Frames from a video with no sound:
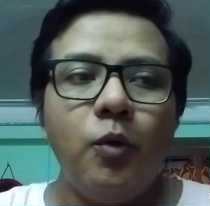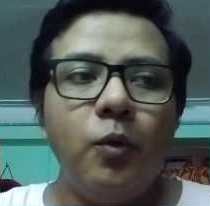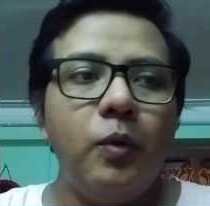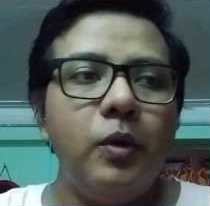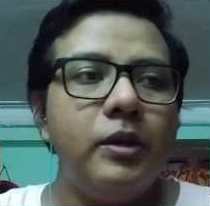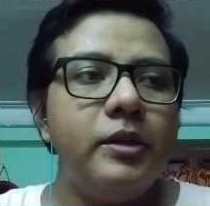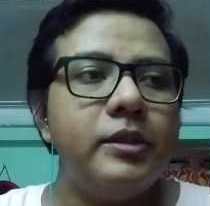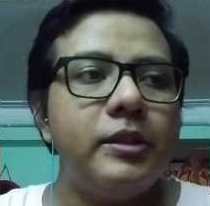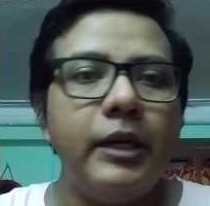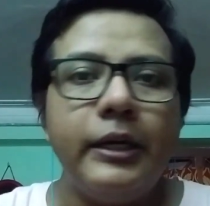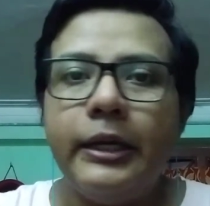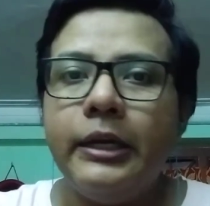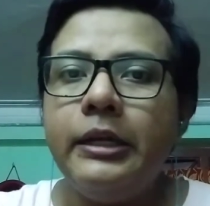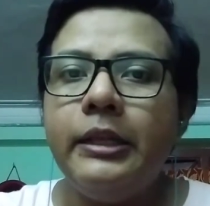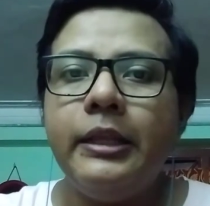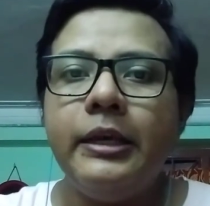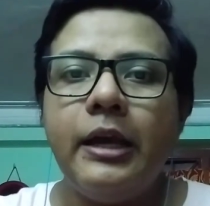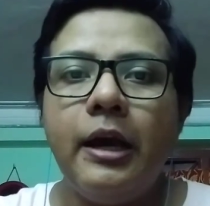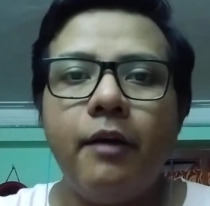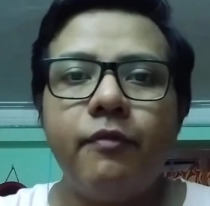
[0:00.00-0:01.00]
we
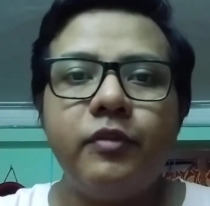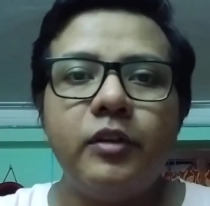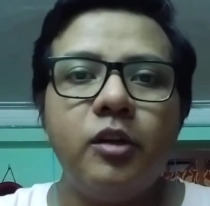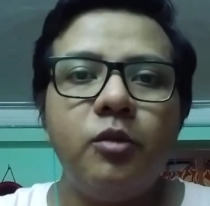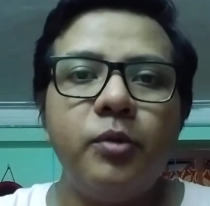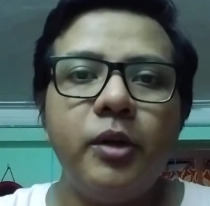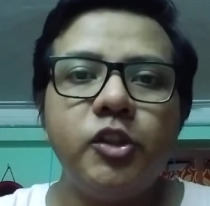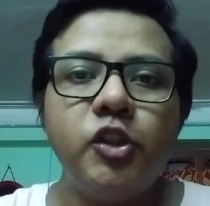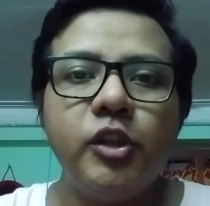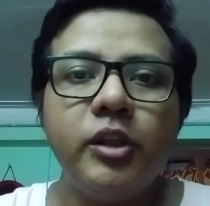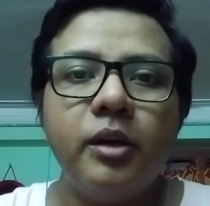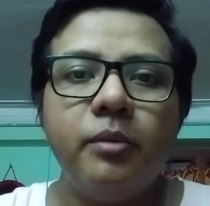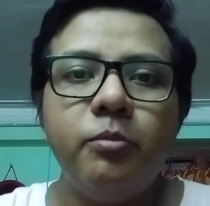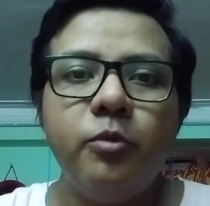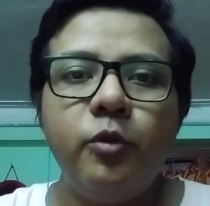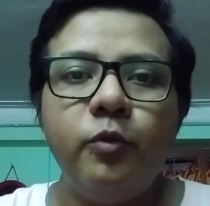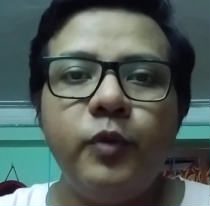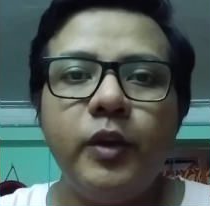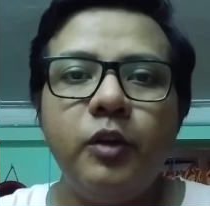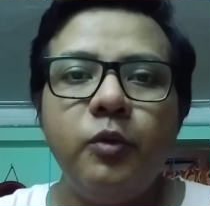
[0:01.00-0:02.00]
suddenly after watching a
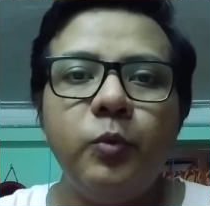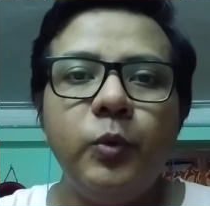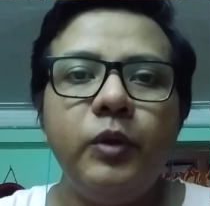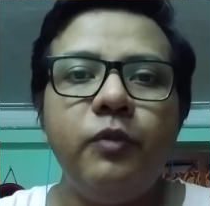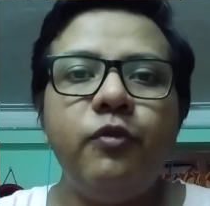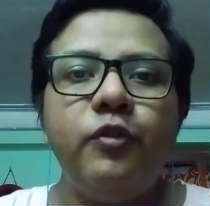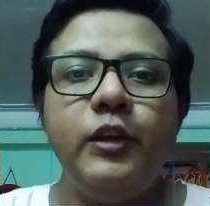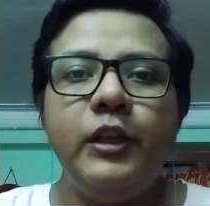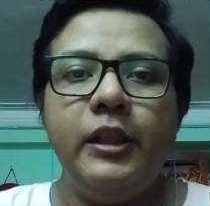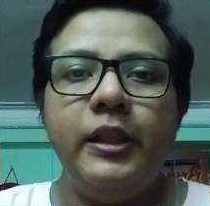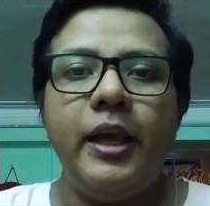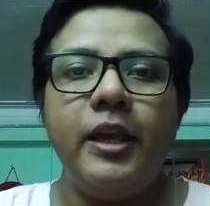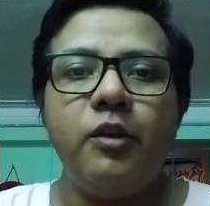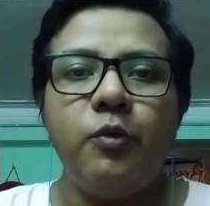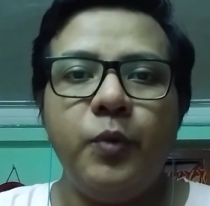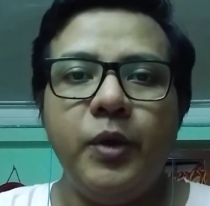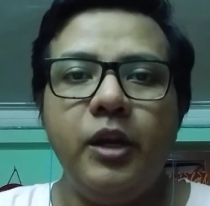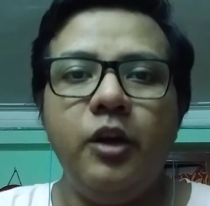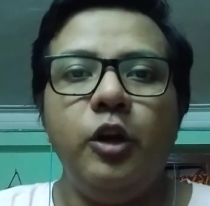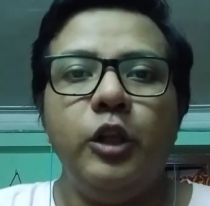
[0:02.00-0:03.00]
movie, we feel
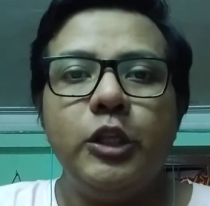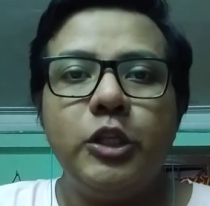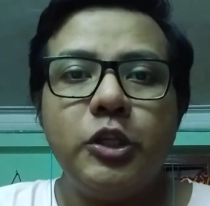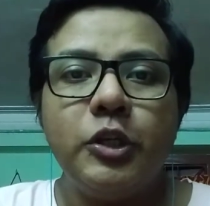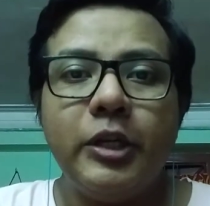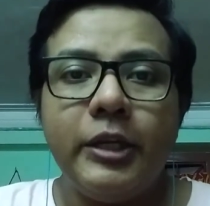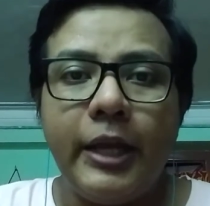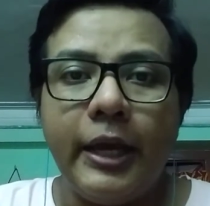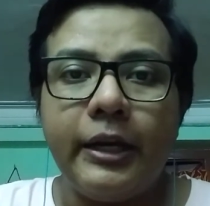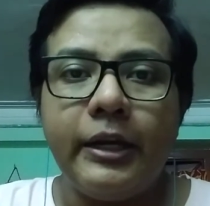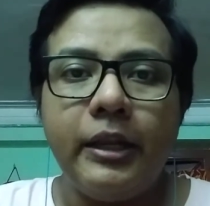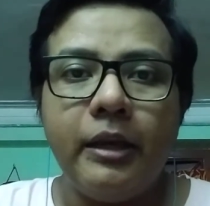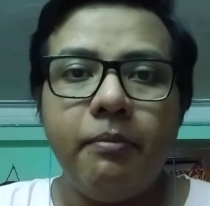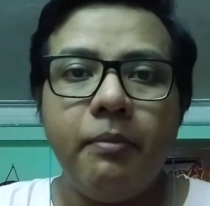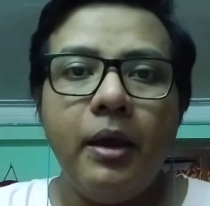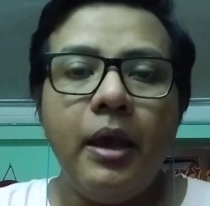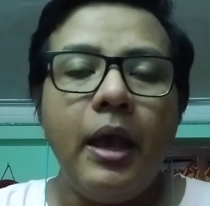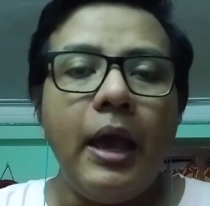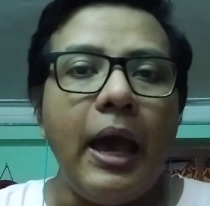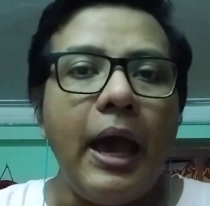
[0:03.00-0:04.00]
like we are also detective,